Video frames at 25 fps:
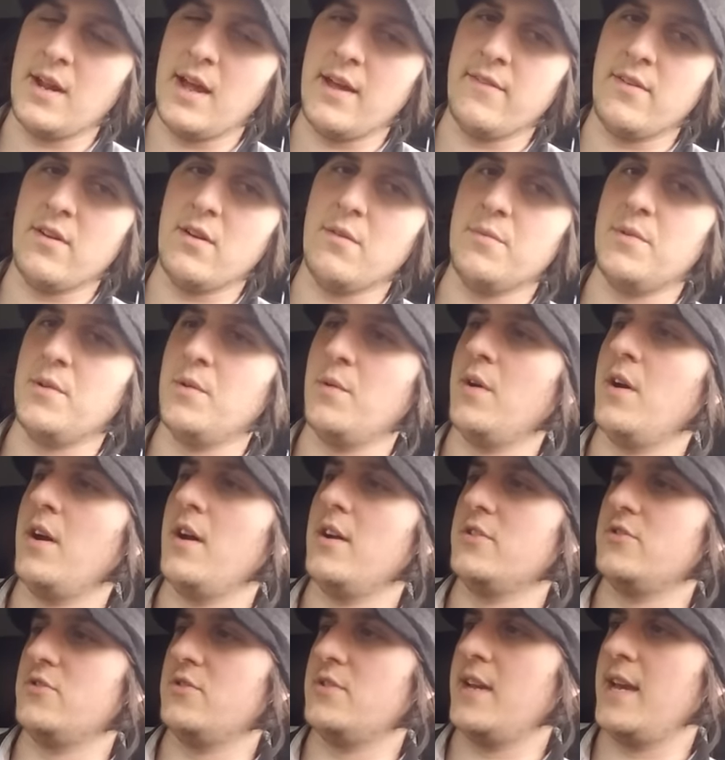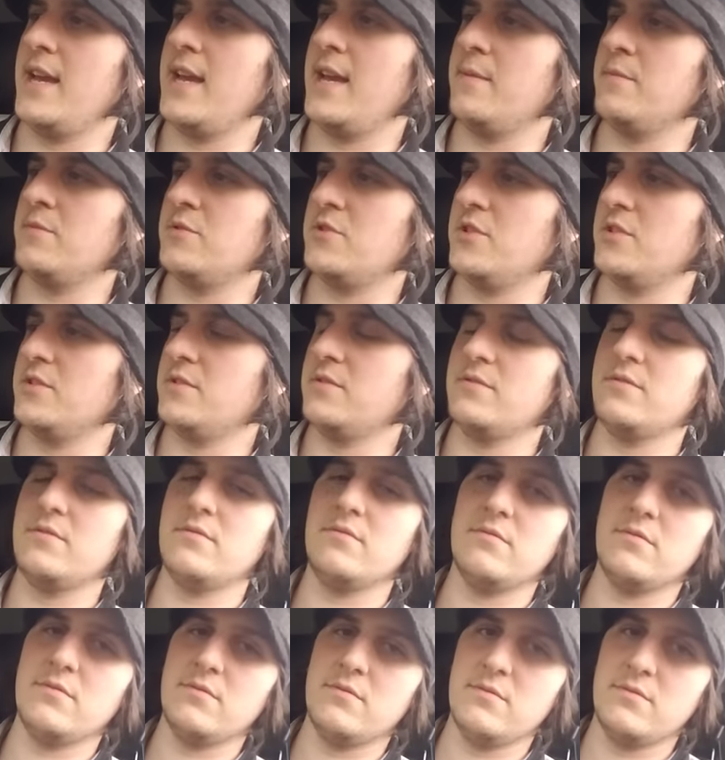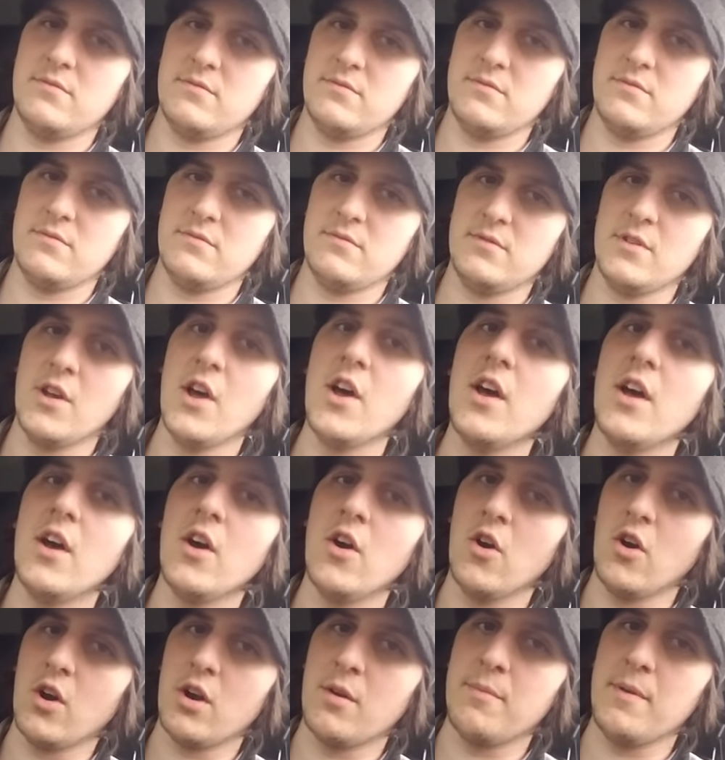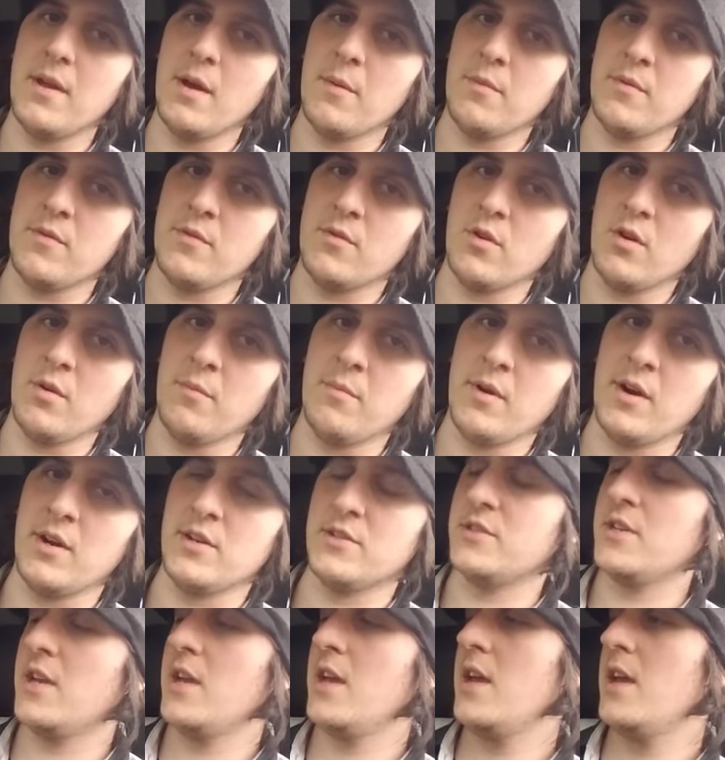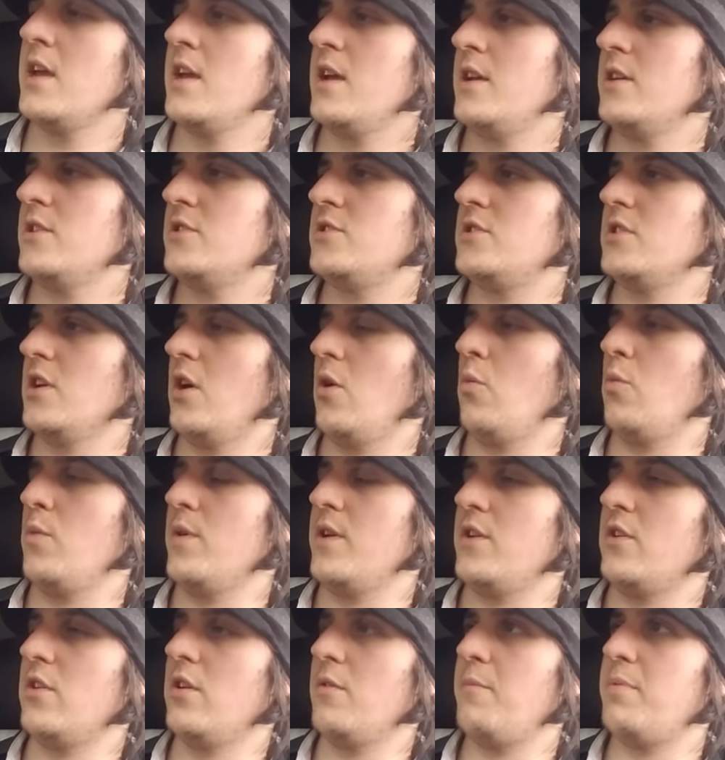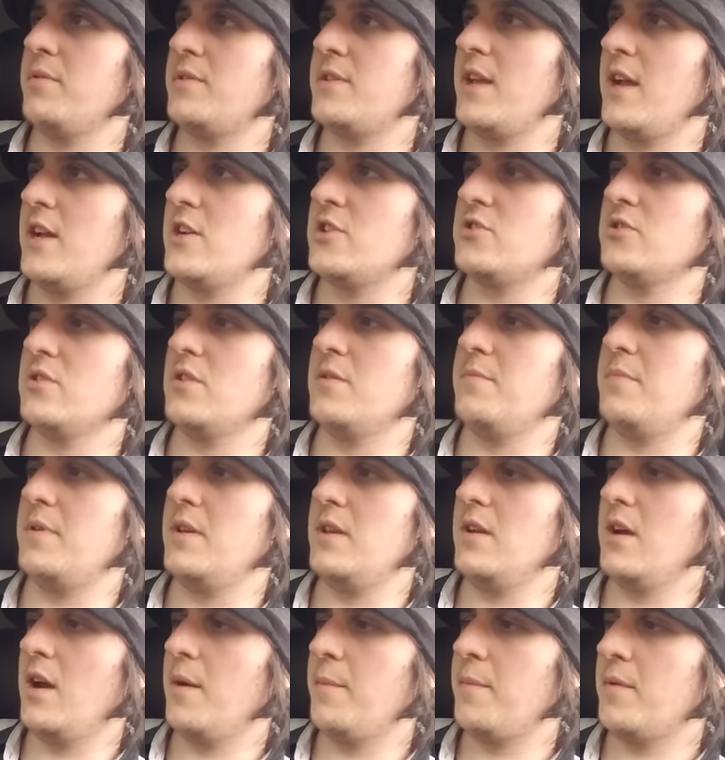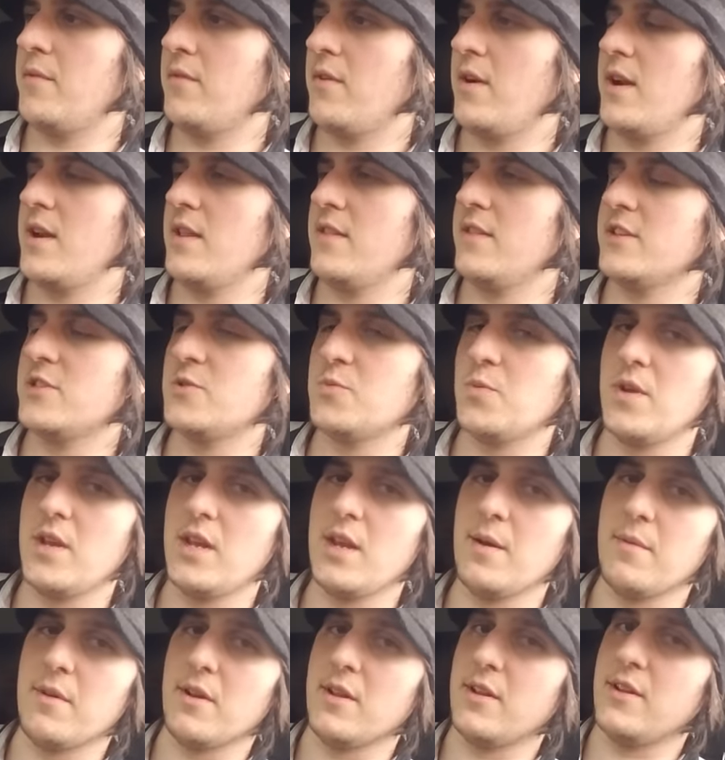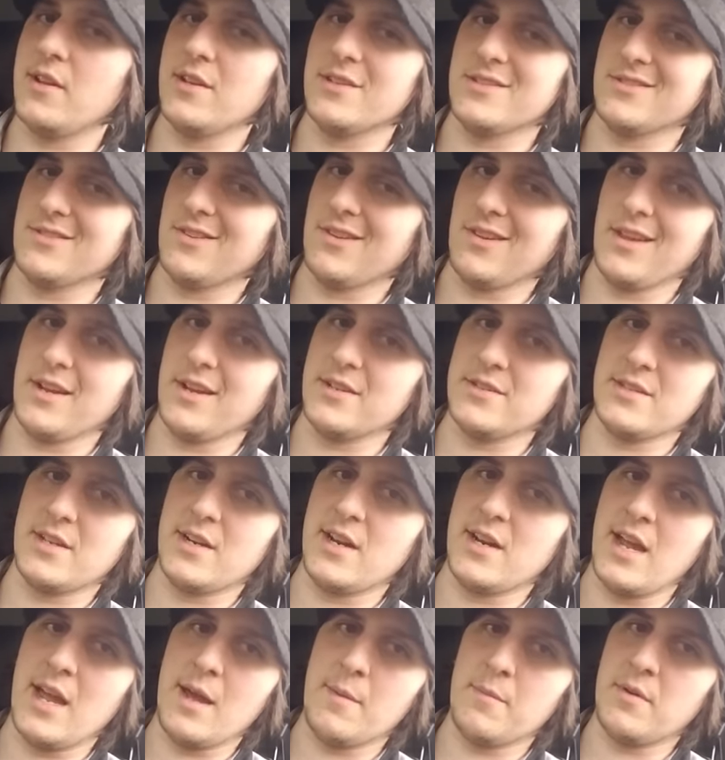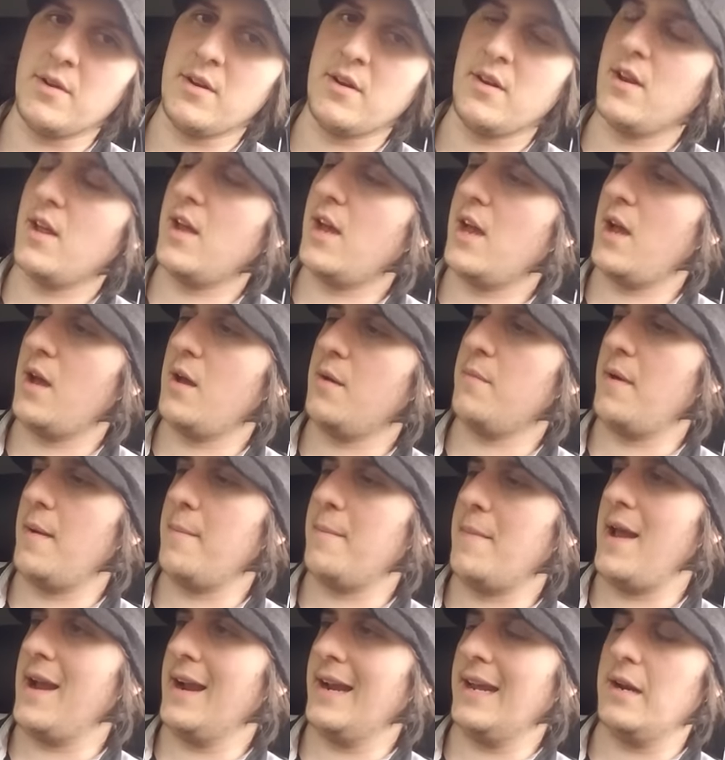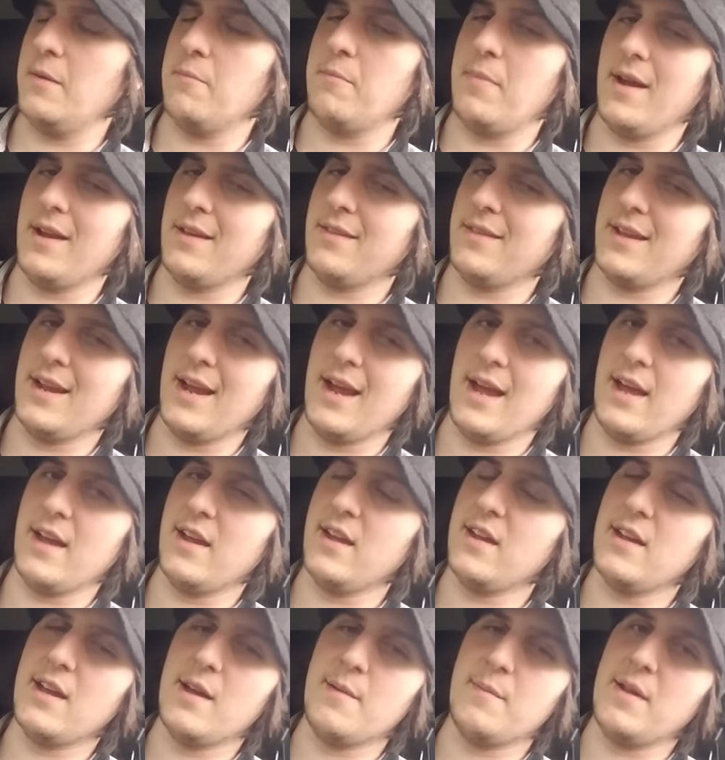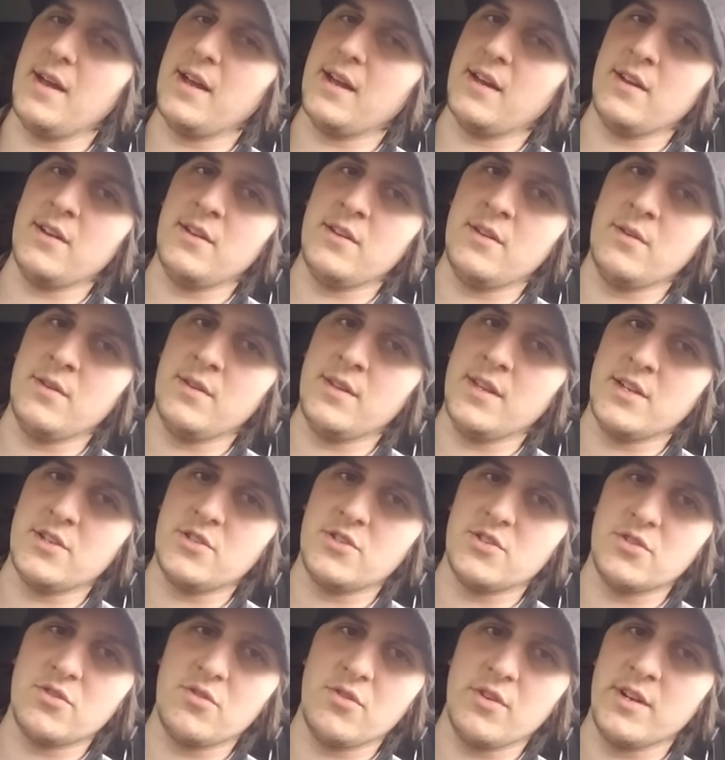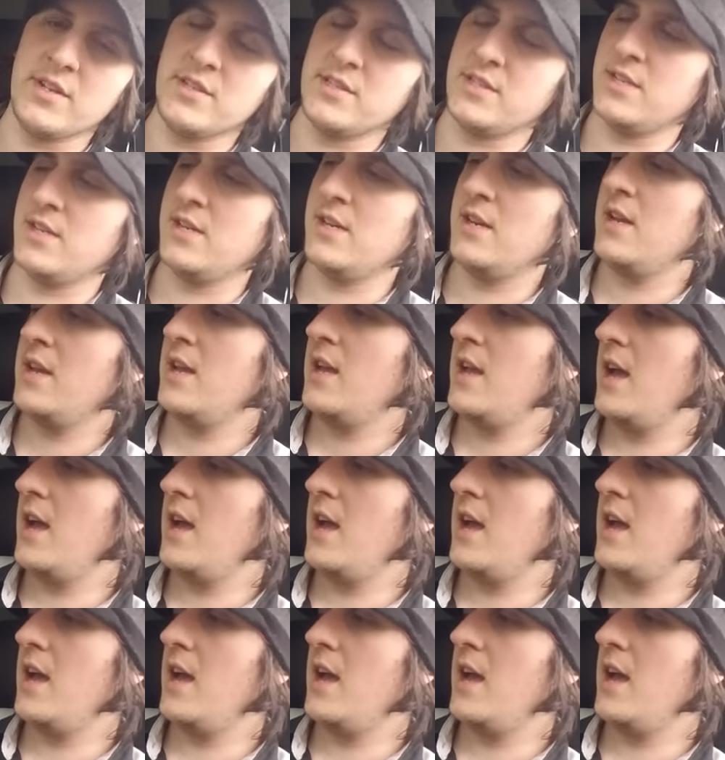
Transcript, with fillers: I've helped you a hundred times. Just hook me up with your old parts. So we could potentially be up and running this weekend, but it doesn't look like it's going to happen. Um, I'm not going to beg the guy. I'm not going to do it. That's just crazy.